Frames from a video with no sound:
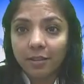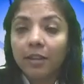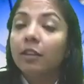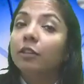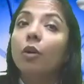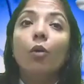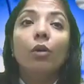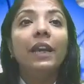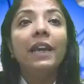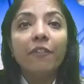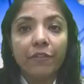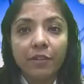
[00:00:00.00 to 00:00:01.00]
The only
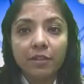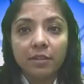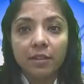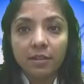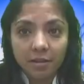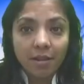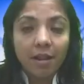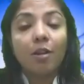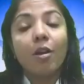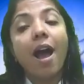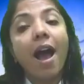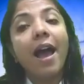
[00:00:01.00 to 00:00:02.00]
difference is, now
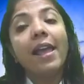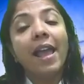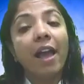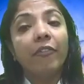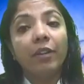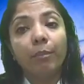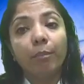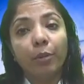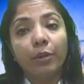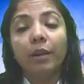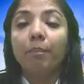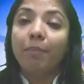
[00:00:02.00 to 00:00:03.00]
I have
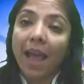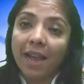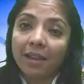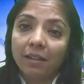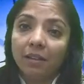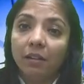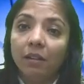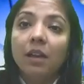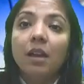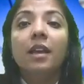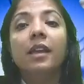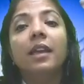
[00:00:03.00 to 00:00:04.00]
imported black color,
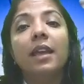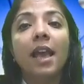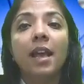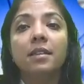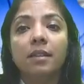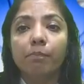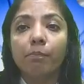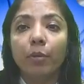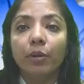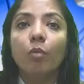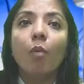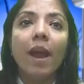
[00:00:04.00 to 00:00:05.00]
he has
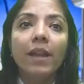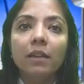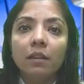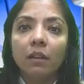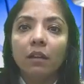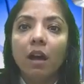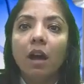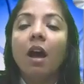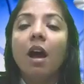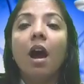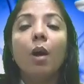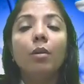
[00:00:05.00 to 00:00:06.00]
imported white color.
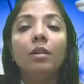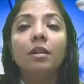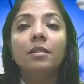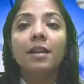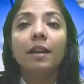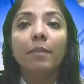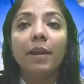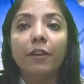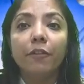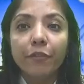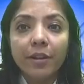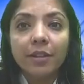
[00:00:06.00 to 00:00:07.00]
How does that make
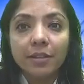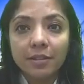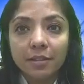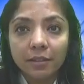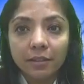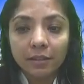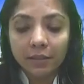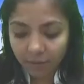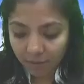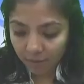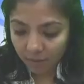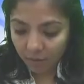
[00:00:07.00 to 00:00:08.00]
difference?
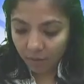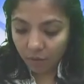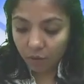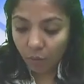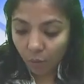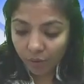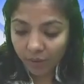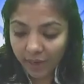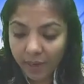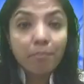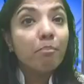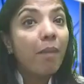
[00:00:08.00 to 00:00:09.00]
The only
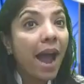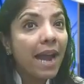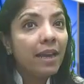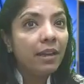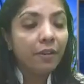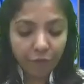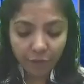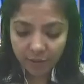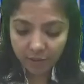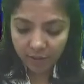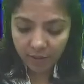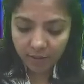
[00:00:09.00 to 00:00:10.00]
minor difference
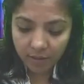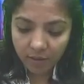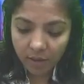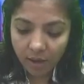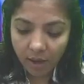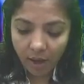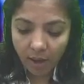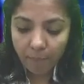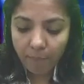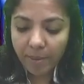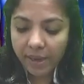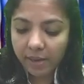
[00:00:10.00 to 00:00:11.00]
is
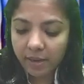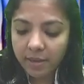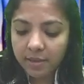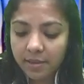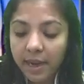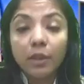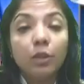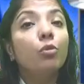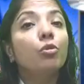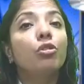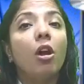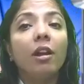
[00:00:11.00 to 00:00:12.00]
appearance that do
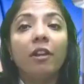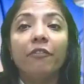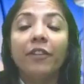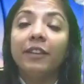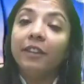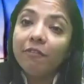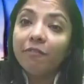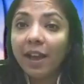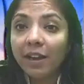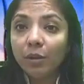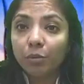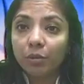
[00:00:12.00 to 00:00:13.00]
not affect the
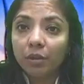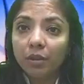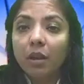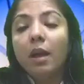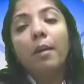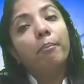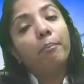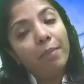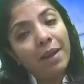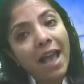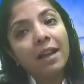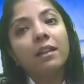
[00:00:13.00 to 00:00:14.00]
value.
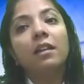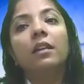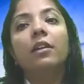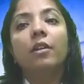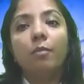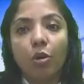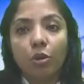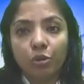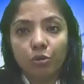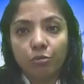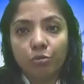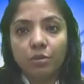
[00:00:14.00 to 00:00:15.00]
Black color Reebok
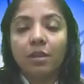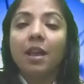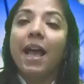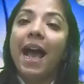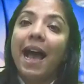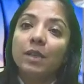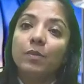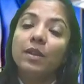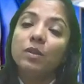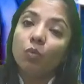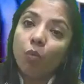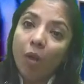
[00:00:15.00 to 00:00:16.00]
shoes as well as
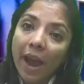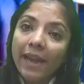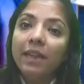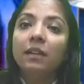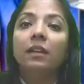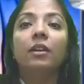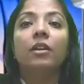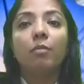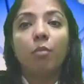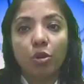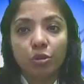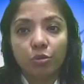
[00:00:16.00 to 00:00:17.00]
white color
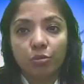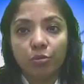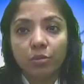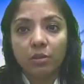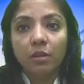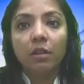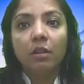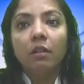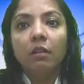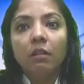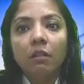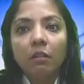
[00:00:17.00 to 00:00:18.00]
Reebok shoes,
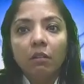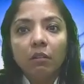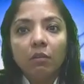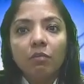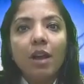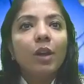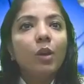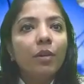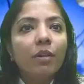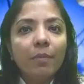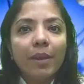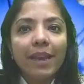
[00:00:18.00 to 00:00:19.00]
value will
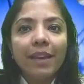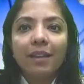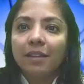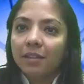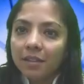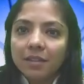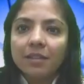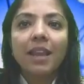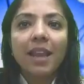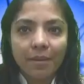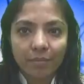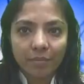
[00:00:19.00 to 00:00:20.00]
remain
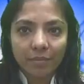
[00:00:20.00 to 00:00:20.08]
same.